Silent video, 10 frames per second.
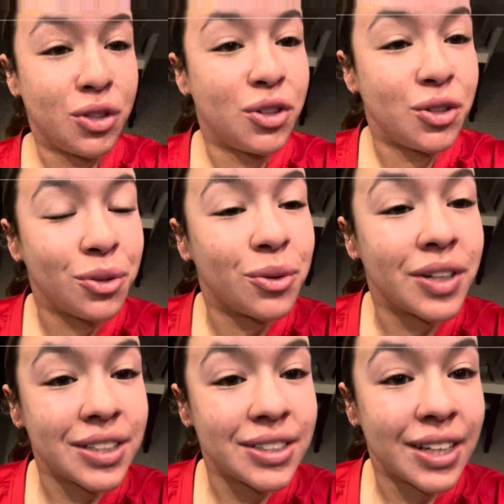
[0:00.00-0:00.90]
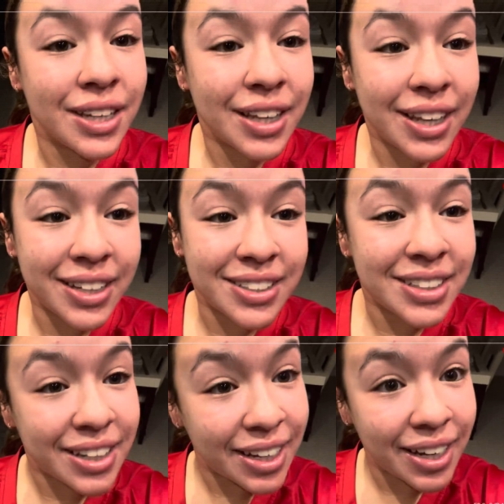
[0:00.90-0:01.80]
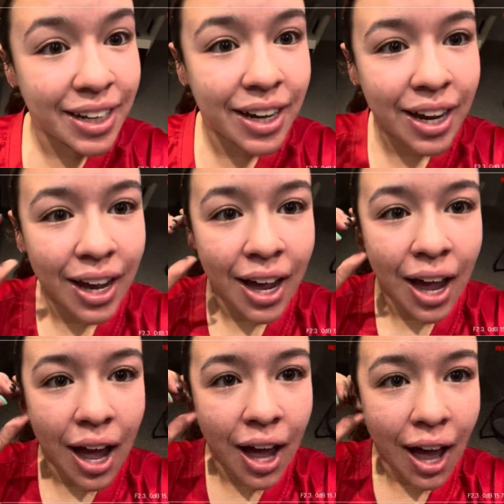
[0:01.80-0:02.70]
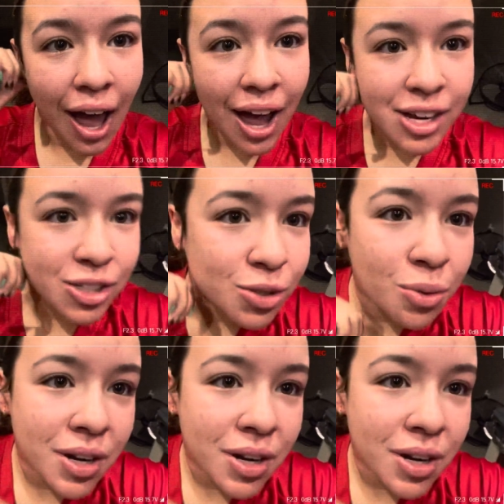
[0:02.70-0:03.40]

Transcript: Do want to say that like today, I just want